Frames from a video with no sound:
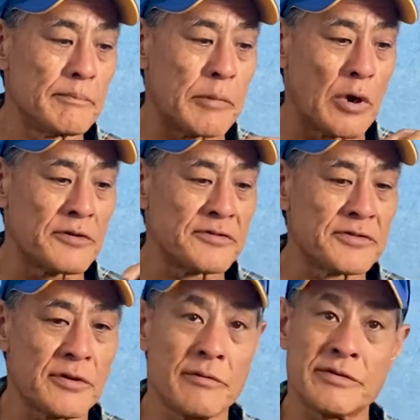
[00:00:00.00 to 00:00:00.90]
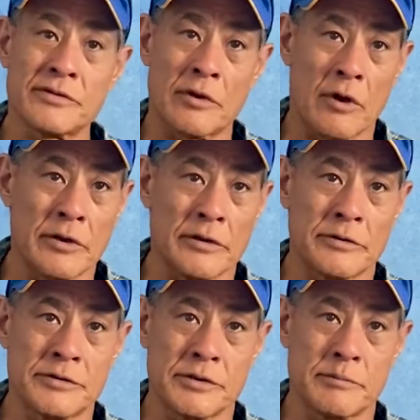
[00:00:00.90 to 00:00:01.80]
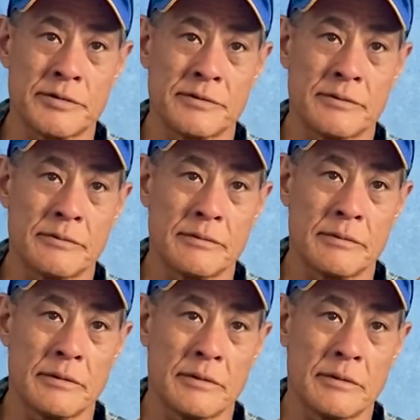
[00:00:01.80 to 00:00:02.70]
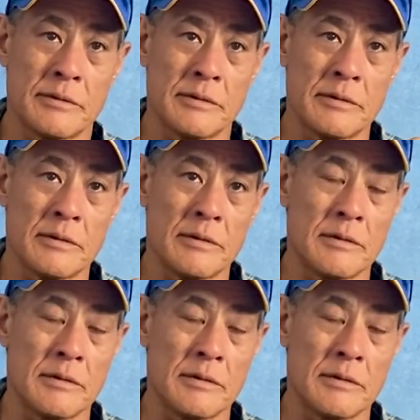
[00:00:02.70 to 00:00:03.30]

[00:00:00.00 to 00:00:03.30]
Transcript: parts and service in car dealerships. Hmm.